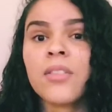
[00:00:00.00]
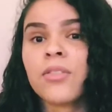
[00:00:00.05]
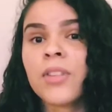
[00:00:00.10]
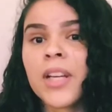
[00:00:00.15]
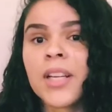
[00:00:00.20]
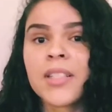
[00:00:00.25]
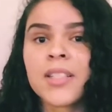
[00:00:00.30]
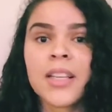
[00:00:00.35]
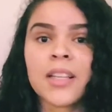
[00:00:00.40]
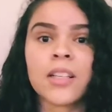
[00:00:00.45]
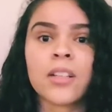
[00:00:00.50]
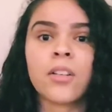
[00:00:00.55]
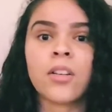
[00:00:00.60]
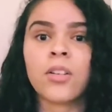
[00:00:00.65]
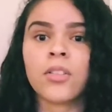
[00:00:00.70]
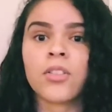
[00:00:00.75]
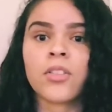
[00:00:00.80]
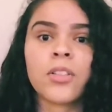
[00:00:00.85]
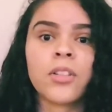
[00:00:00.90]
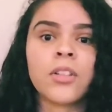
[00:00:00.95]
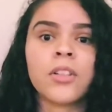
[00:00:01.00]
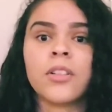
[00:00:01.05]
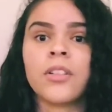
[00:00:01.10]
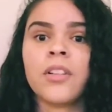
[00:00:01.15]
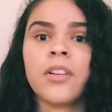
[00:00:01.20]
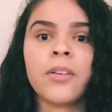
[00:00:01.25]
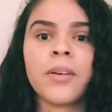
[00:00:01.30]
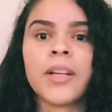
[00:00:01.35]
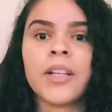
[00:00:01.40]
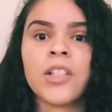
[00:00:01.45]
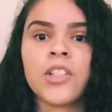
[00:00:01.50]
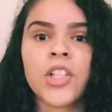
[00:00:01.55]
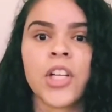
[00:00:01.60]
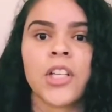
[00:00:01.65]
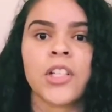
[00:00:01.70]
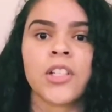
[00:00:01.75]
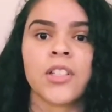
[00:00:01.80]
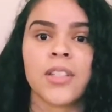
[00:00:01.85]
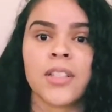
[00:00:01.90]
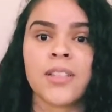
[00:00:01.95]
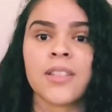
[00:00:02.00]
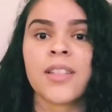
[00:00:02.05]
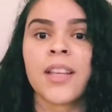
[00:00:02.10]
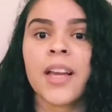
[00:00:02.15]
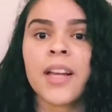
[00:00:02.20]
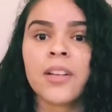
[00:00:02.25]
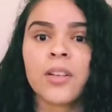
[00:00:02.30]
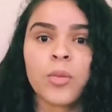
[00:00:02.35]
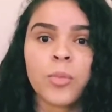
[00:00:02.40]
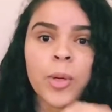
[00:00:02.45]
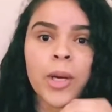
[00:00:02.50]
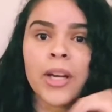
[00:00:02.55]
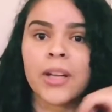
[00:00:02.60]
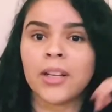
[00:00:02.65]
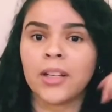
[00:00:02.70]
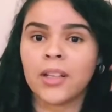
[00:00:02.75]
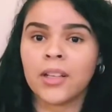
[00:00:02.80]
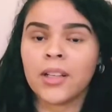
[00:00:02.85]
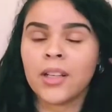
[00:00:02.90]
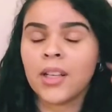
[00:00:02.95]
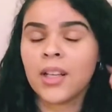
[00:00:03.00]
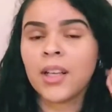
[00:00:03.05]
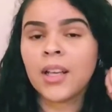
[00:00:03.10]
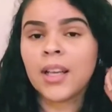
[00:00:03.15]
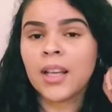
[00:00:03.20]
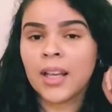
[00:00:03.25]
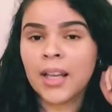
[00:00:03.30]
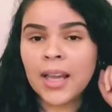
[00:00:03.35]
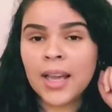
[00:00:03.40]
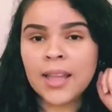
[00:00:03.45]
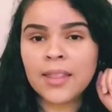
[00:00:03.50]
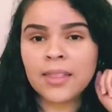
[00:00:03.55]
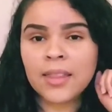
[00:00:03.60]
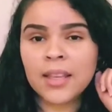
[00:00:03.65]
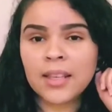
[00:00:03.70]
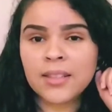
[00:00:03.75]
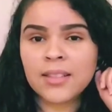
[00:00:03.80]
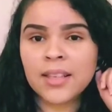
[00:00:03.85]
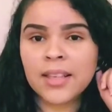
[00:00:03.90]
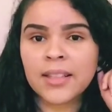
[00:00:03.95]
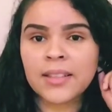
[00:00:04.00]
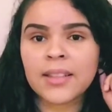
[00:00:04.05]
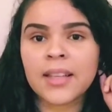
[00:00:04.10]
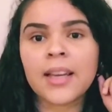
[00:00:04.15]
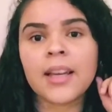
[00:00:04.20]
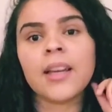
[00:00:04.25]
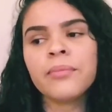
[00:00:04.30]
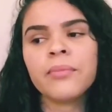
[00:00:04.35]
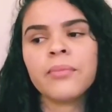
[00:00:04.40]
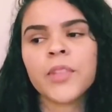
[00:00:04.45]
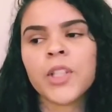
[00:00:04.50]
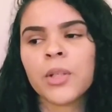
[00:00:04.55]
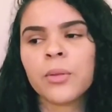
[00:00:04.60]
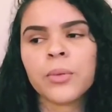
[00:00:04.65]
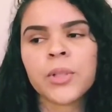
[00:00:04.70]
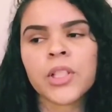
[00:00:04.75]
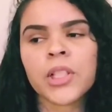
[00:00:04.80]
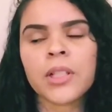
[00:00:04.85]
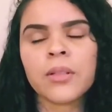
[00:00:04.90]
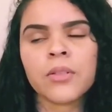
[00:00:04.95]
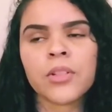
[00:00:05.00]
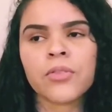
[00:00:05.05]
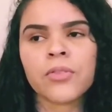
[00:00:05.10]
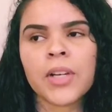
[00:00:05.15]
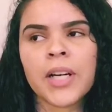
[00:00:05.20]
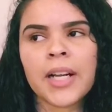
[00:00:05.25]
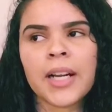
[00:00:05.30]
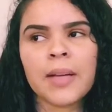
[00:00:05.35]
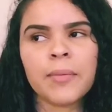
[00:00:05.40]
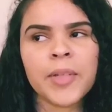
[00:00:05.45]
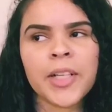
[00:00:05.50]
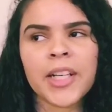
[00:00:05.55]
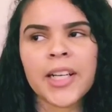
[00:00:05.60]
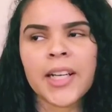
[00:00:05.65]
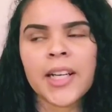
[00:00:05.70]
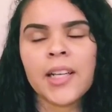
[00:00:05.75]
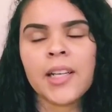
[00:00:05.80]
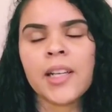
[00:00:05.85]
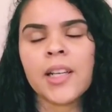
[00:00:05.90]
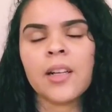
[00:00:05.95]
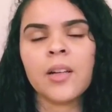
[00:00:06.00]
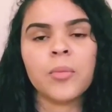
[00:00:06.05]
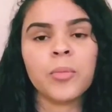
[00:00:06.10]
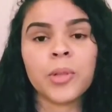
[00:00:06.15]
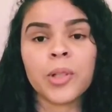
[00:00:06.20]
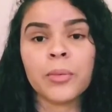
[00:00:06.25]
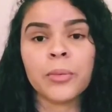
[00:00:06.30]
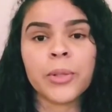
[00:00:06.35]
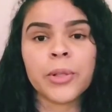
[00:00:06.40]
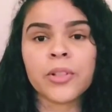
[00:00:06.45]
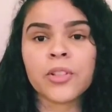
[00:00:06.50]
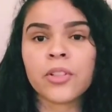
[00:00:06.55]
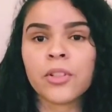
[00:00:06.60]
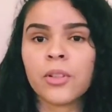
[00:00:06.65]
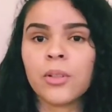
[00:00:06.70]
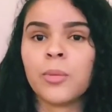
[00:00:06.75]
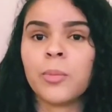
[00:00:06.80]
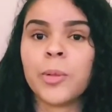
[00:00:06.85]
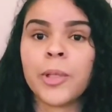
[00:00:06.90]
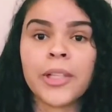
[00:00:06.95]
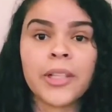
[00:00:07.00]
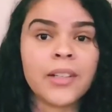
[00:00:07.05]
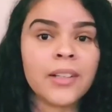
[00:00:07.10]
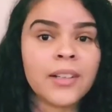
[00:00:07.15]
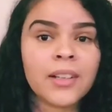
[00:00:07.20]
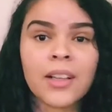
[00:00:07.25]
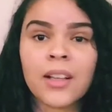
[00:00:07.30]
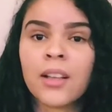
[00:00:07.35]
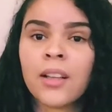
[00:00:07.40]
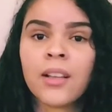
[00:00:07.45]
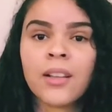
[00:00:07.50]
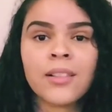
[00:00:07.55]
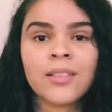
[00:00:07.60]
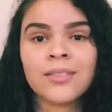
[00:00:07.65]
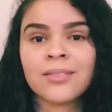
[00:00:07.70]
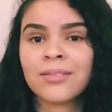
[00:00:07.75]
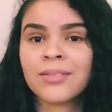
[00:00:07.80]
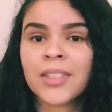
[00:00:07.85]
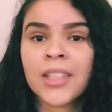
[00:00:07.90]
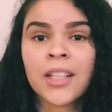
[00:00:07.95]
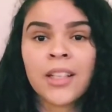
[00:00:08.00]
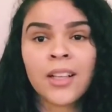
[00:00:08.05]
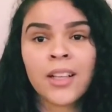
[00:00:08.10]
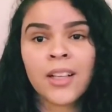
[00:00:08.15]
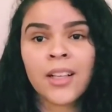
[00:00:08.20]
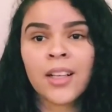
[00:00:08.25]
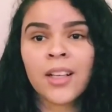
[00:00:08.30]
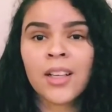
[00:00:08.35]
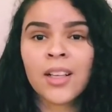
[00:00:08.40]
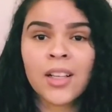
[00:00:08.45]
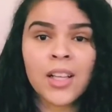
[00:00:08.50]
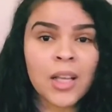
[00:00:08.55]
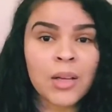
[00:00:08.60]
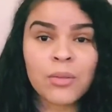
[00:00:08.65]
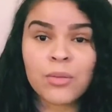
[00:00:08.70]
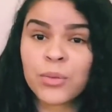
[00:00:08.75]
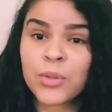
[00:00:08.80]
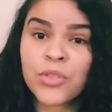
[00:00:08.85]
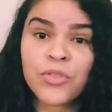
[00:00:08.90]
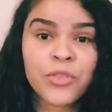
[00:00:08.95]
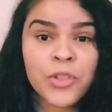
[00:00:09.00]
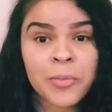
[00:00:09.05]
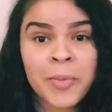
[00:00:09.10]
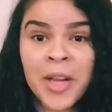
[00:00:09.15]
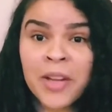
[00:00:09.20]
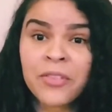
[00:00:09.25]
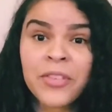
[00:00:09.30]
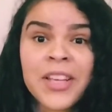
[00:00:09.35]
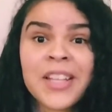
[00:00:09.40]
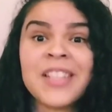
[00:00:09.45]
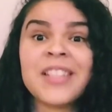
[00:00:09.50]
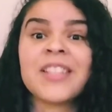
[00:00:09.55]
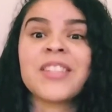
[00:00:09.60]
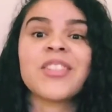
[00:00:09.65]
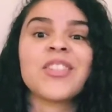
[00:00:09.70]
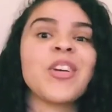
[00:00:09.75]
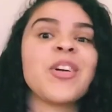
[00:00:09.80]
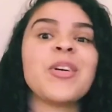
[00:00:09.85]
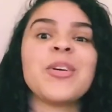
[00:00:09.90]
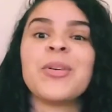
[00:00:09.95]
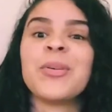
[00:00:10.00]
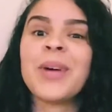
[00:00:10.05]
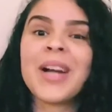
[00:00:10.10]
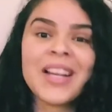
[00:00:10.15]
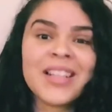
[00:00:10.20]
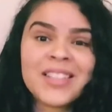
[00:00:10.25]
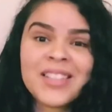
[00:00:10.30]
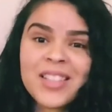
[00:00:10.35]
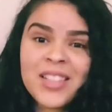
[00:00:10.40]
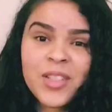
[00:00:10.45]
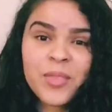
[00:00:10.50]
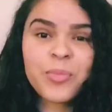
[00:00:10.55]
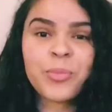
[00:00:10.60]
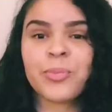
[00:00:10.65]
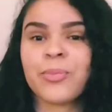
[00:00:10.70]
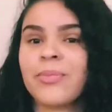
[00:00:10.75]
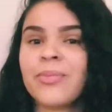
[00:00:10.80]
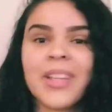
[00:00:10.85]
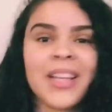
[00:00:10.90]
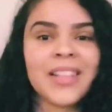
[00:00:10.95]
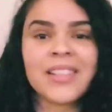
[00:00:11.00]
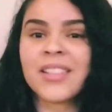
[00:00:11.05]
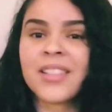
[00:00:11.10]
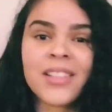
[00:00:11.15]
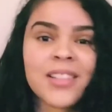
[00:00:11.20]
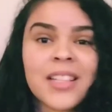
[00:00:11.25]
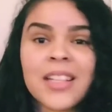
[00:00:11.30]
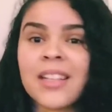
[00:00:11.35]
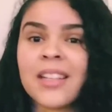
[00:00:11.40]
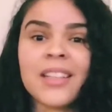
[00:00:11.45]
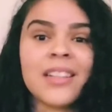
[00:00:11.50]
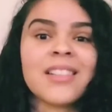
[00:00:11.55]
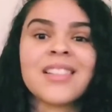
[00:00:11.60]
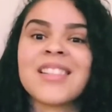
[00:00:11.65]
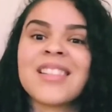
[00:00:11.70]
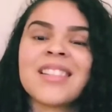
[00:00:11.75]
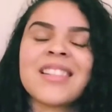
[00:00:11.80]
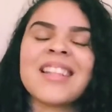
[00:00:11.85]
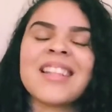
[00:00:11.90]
effects that could alter, any changes inside your body and things like that, which I was fine. I mean, I hate getting blood work too, but it was for my face, so I just did it.